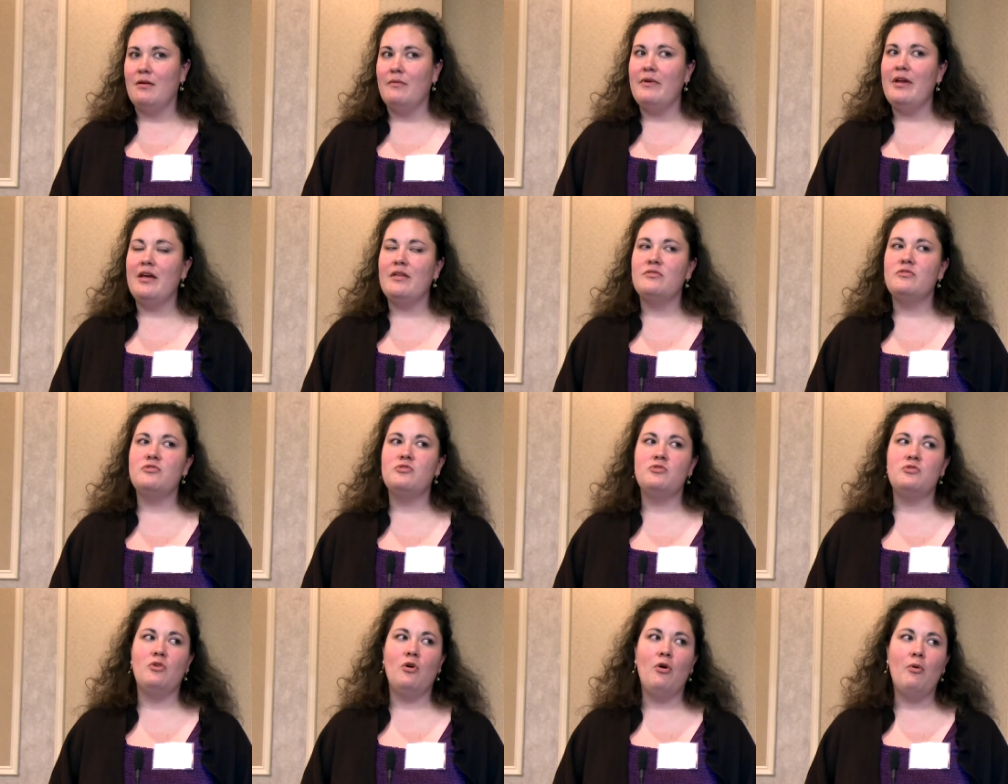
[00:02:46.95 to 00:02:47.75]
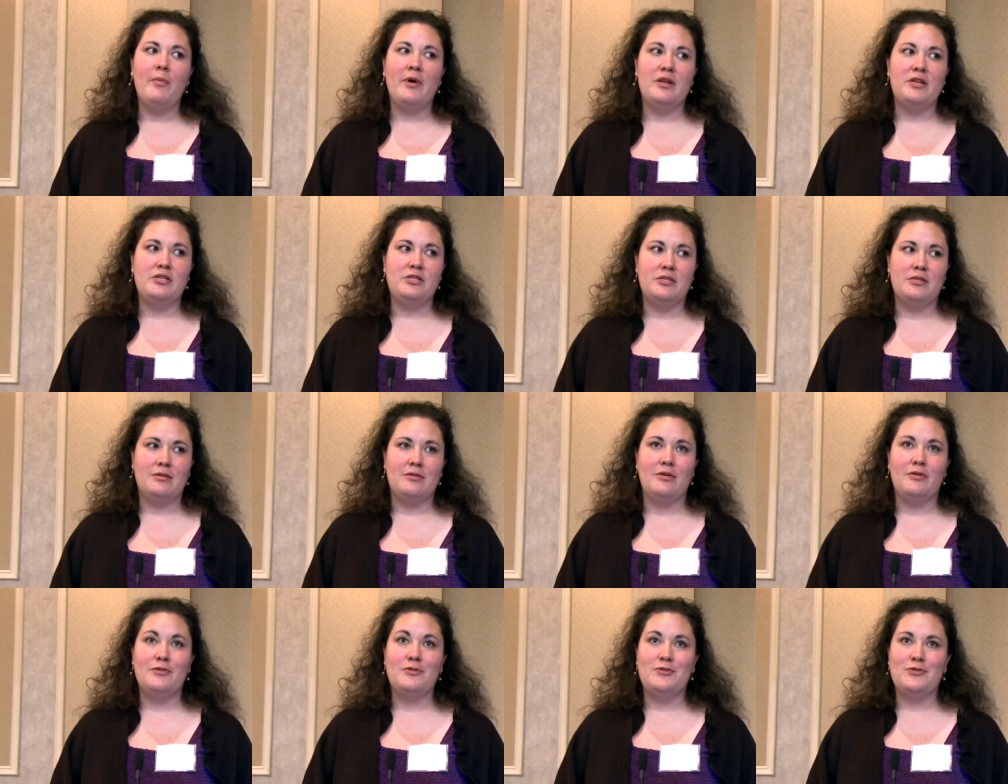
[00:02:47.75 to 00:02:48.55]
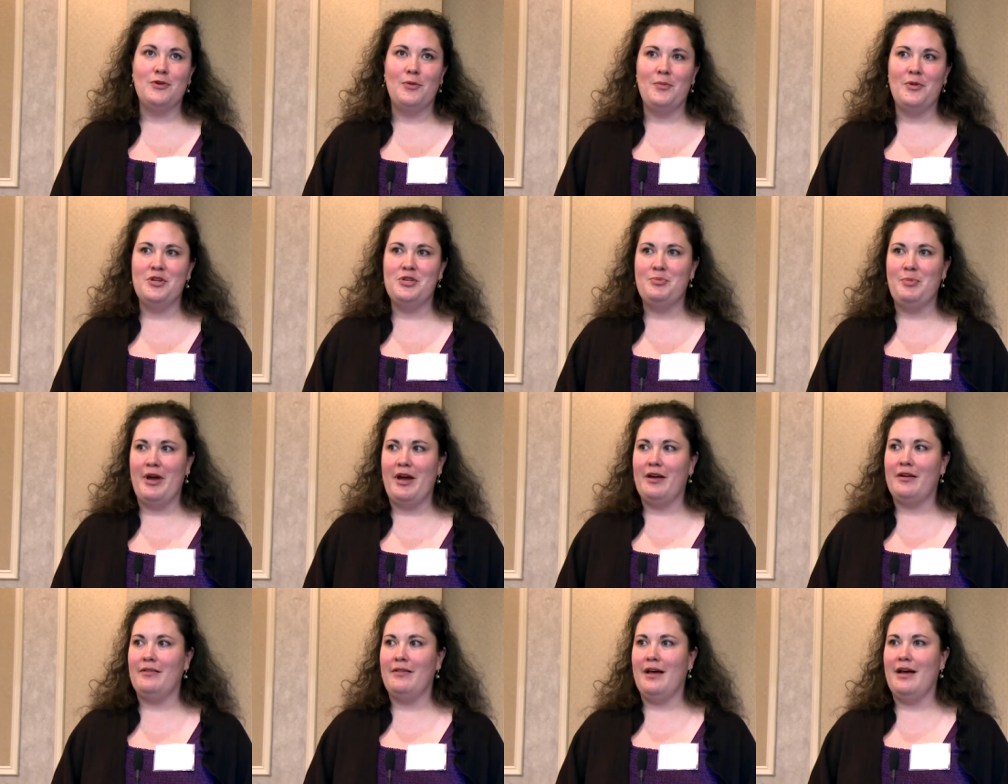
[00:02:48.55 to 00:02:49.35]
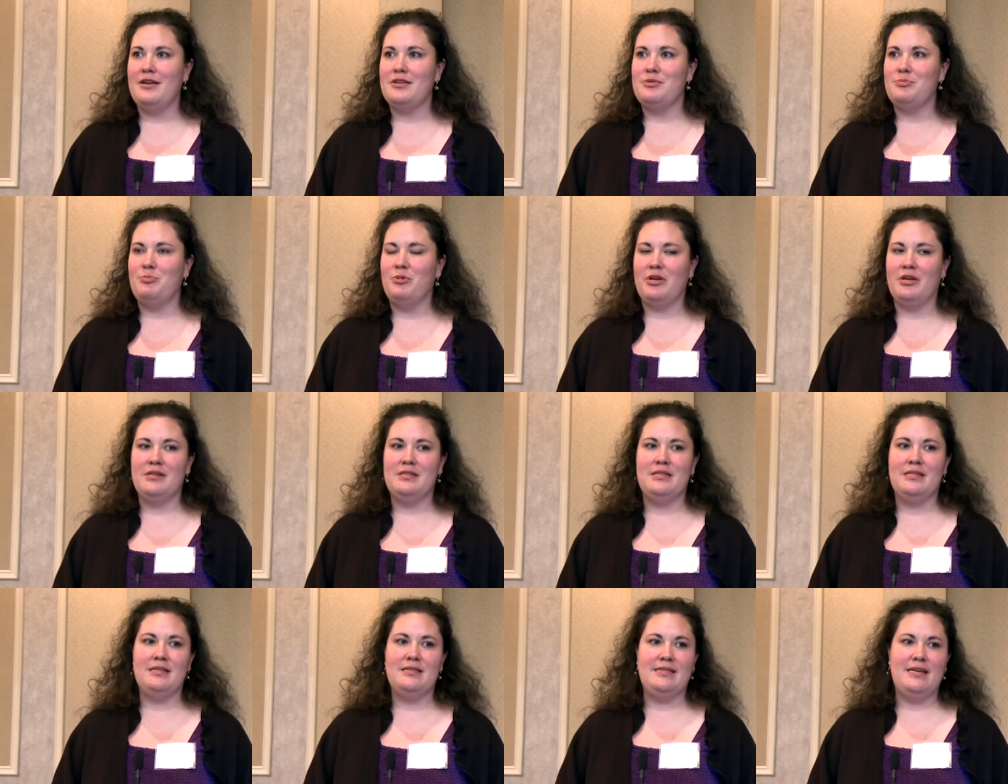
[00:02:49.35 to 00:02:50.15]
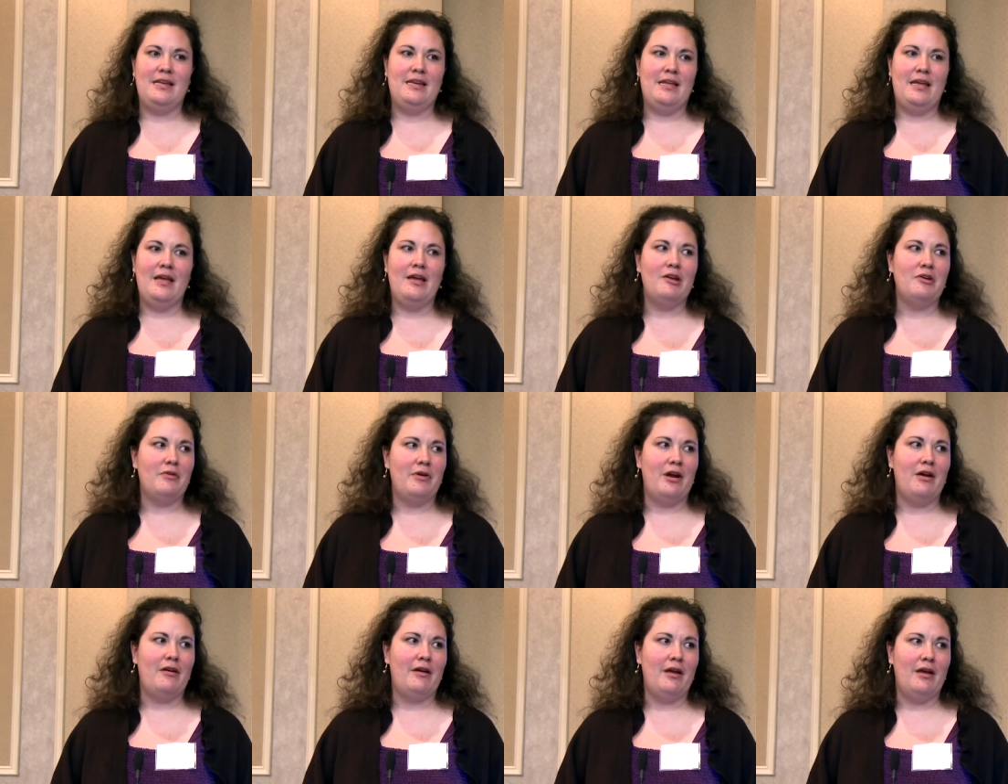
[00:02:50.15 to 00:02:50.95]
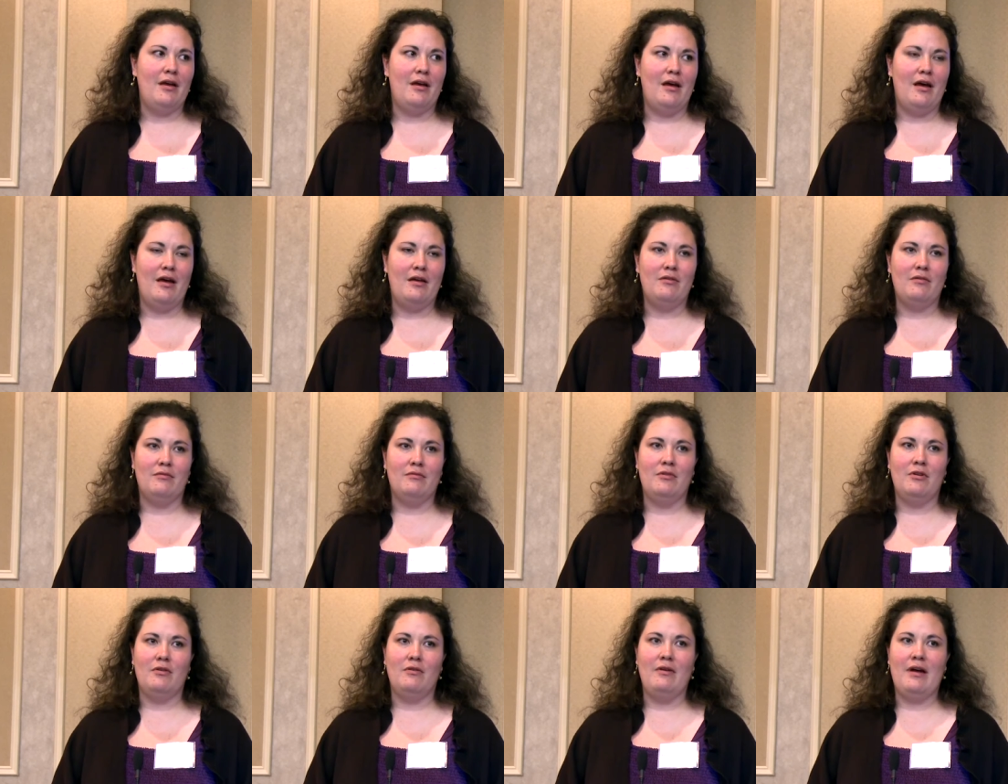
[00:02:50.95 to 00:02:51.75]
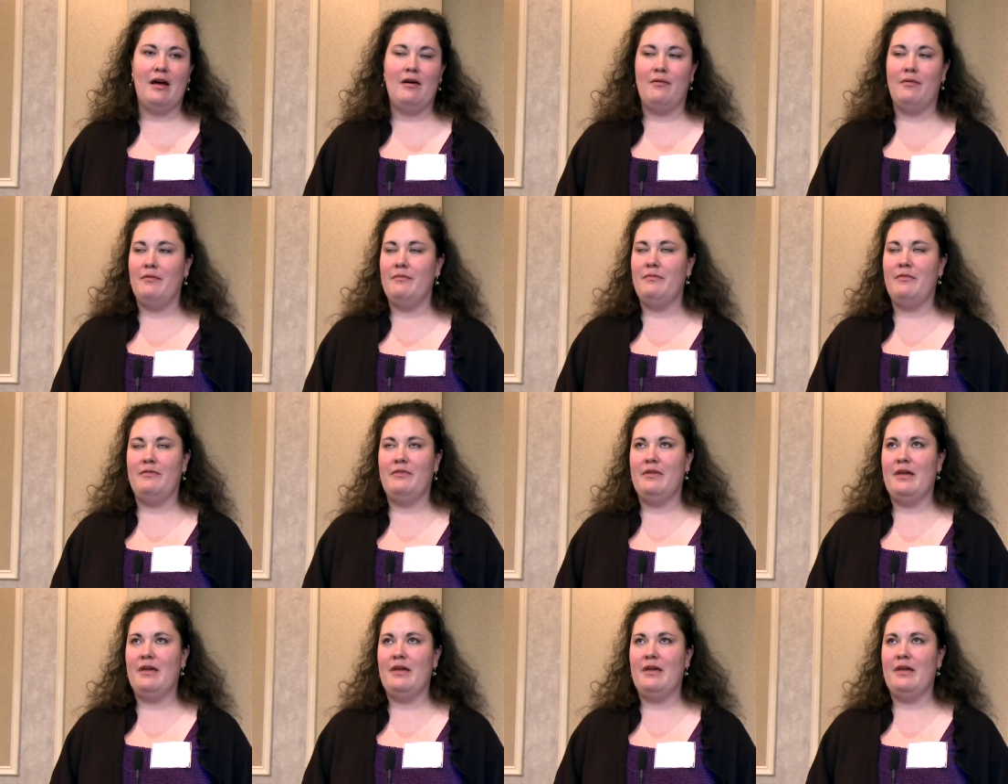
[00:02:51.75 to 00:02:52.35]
We had so much, so much backlash because in the San Diego area, I don't know how,